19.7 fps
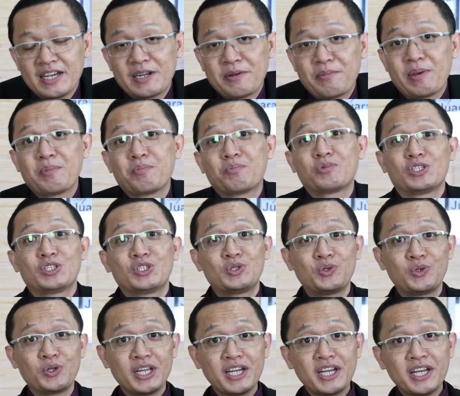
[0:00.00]
Remember,
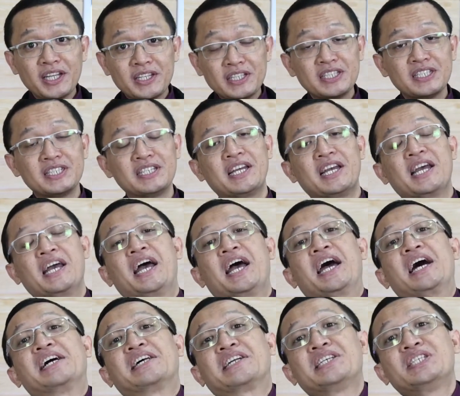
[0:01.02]
students,
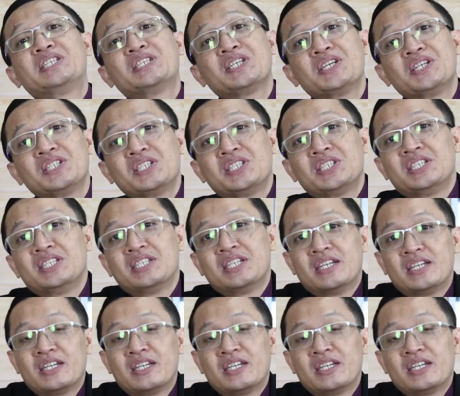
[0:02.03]
research